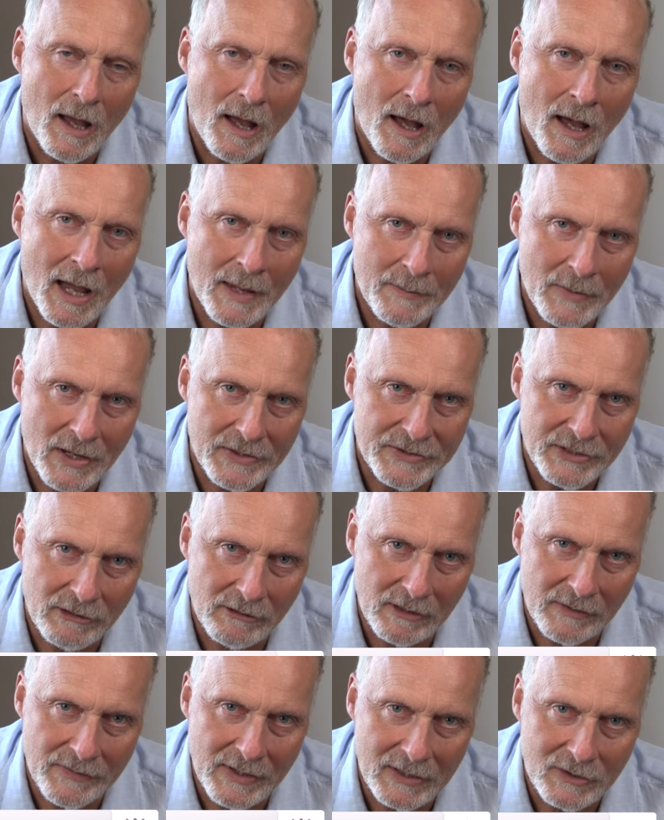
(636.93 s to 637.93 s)
I'm Mark
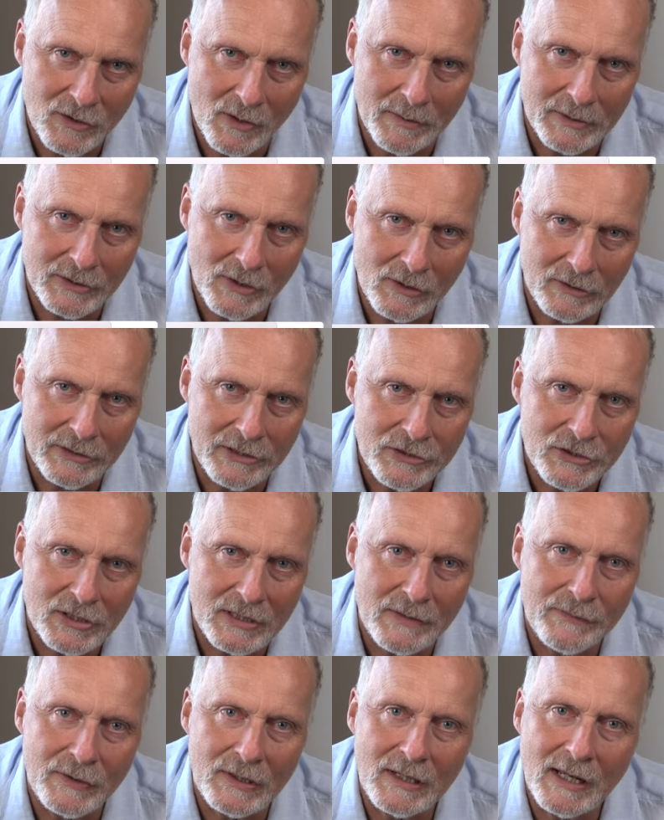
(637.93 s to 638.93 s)
Tyrrell of Uncommon Knowledge,
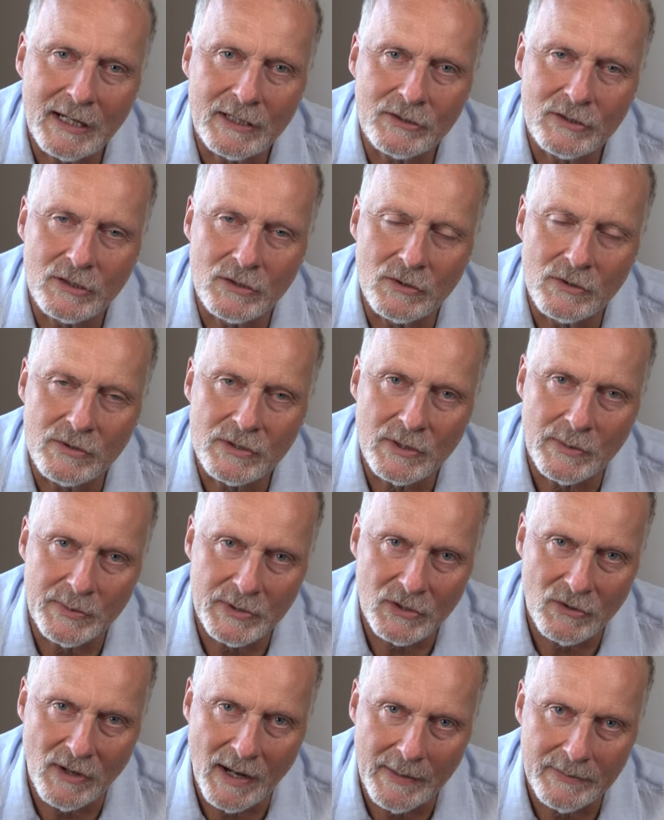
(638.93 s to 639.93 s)
and if you'd like to
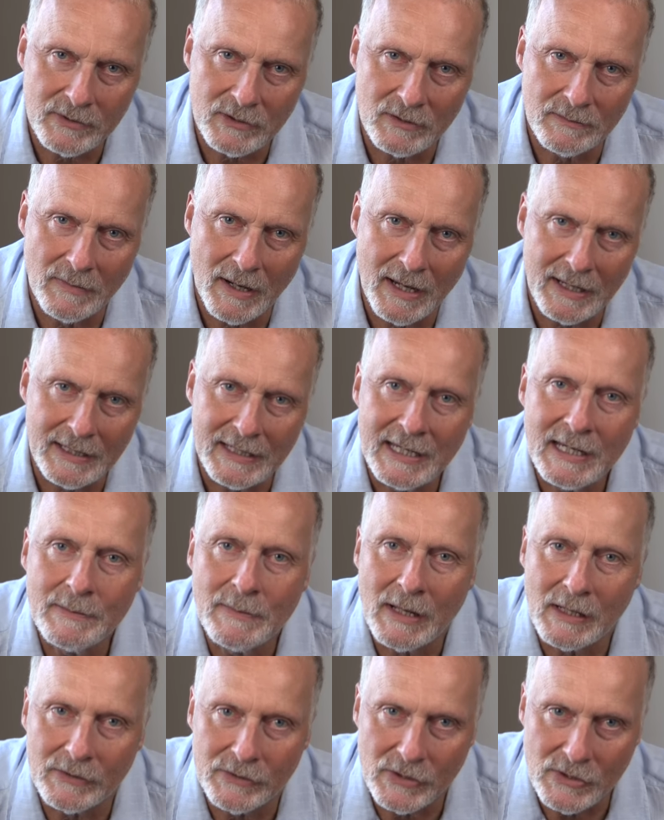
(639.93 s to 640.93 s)
subscribe to my
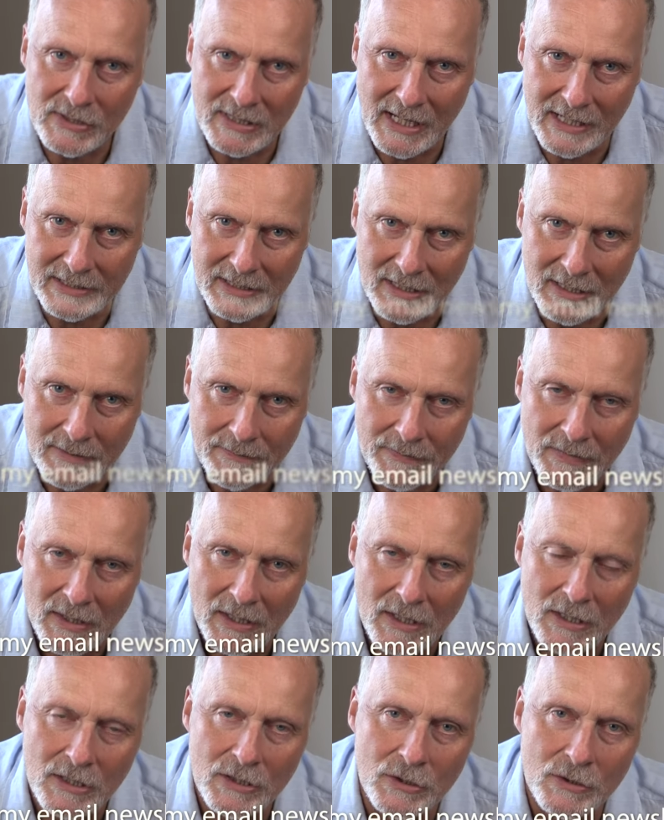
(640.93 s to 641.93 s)
email newsletter,
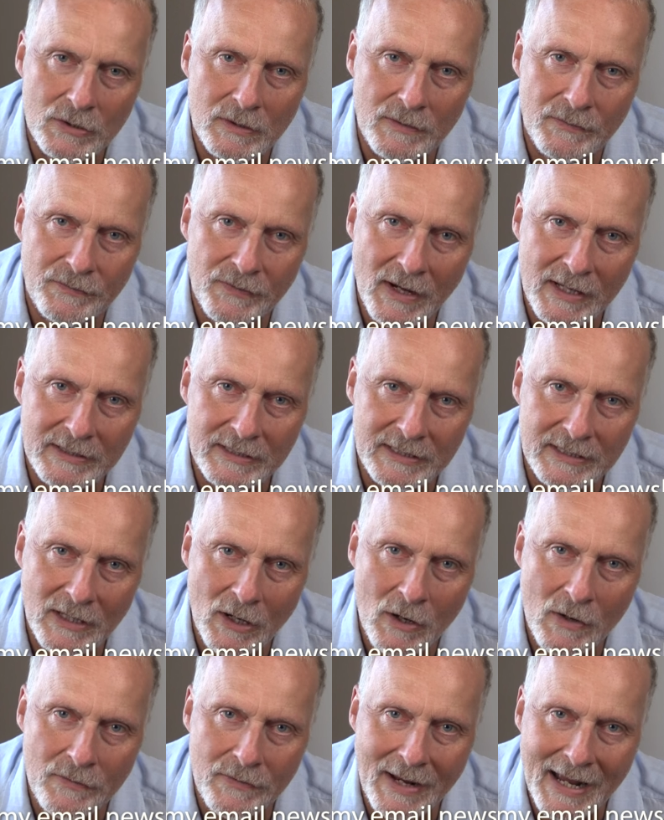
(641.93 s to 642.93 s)
you can find it
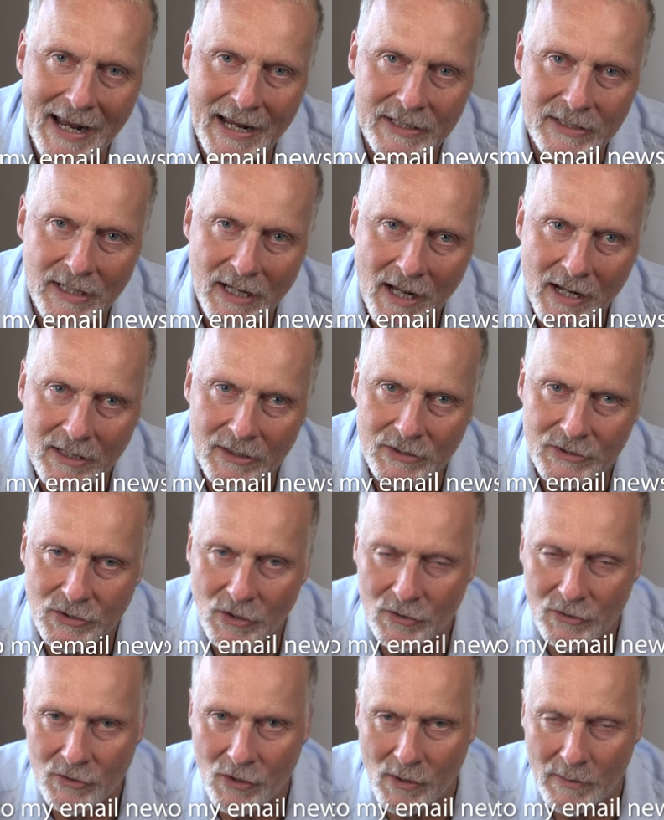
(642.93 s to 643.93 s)
over at
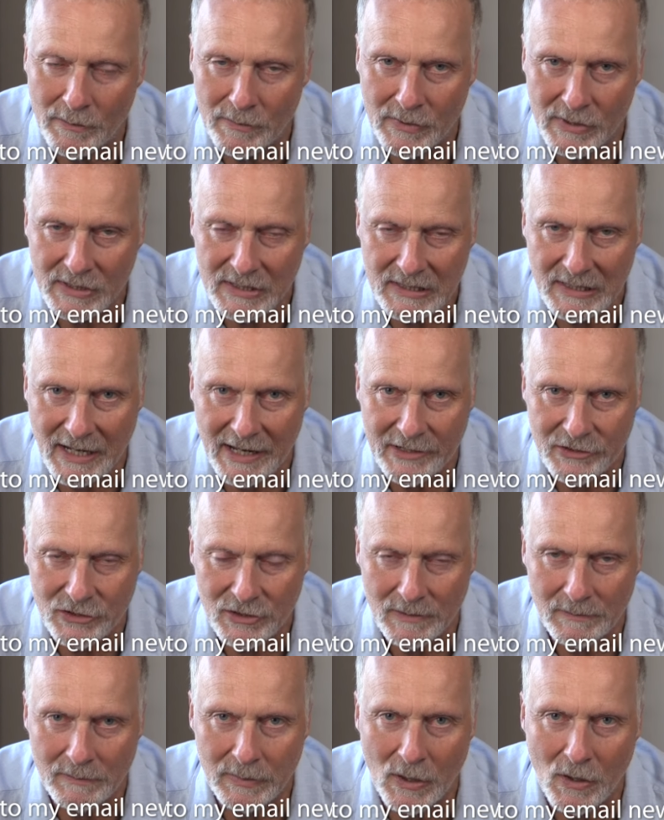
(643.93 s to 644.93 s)

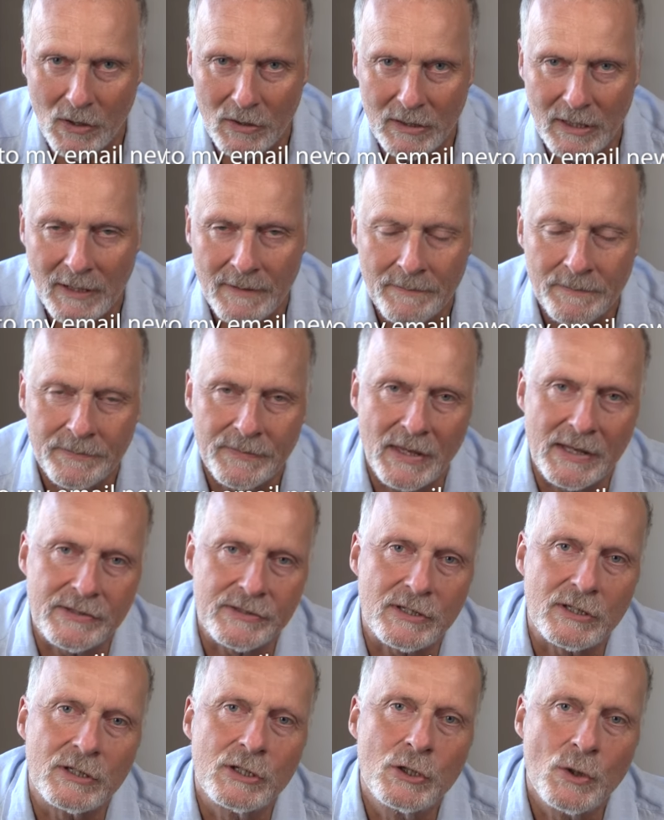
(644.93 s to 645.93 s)
unk.com/blog.
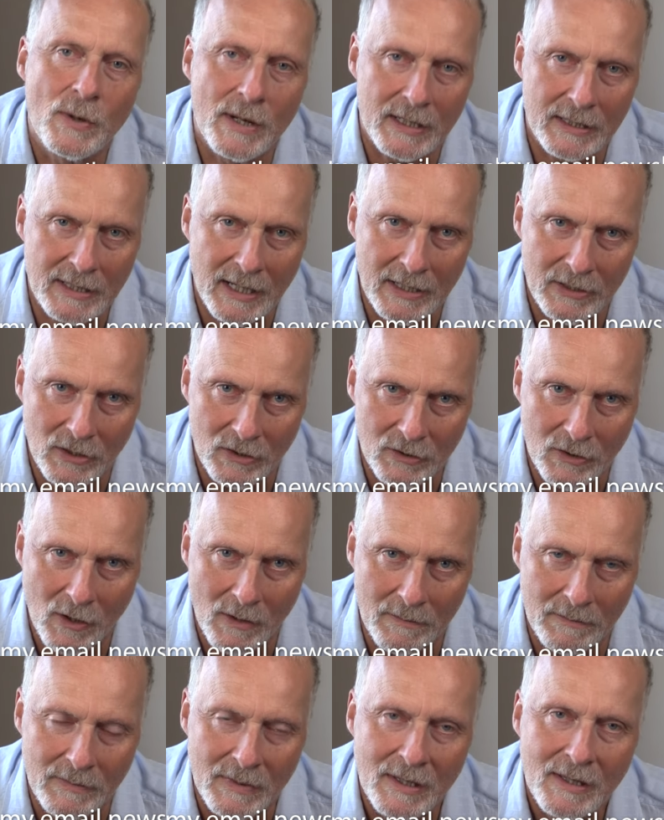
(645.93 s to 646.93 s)
That's
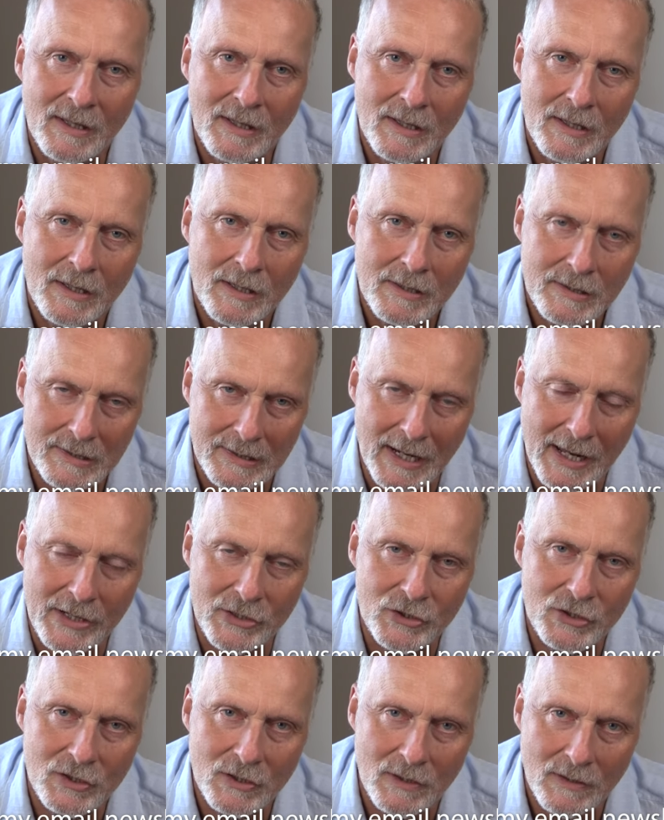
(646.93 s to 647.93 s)

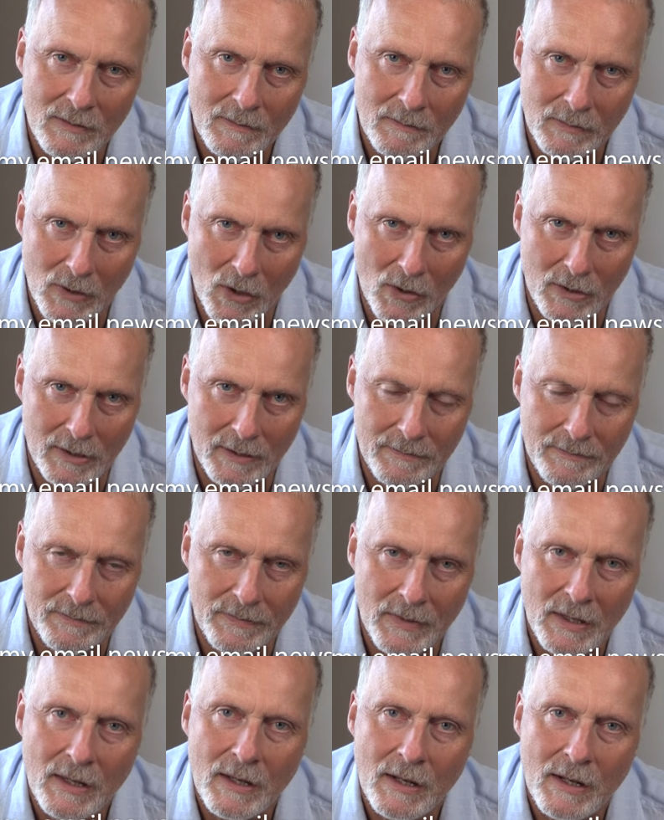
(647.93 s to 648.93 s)
unk.com/blog.
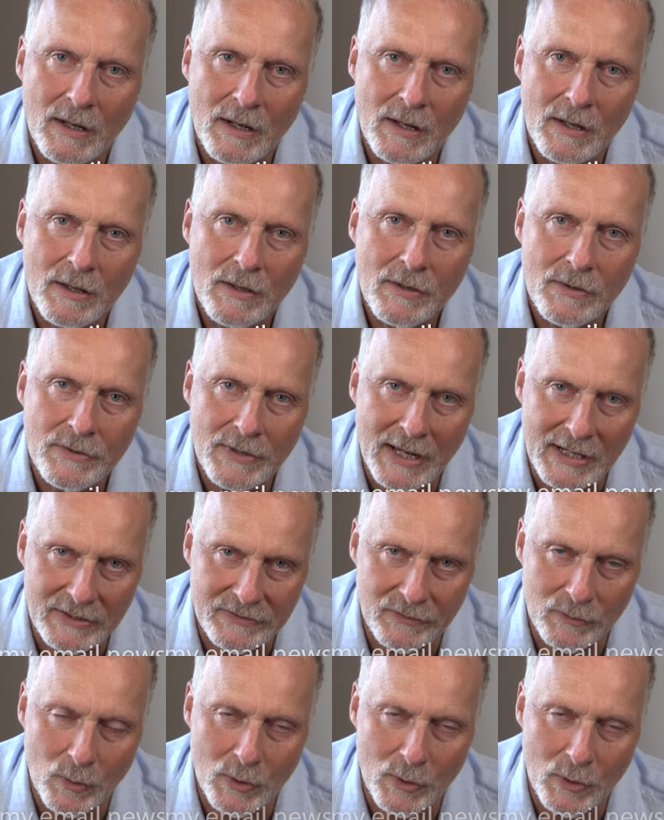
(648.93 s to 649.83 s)
Thanks for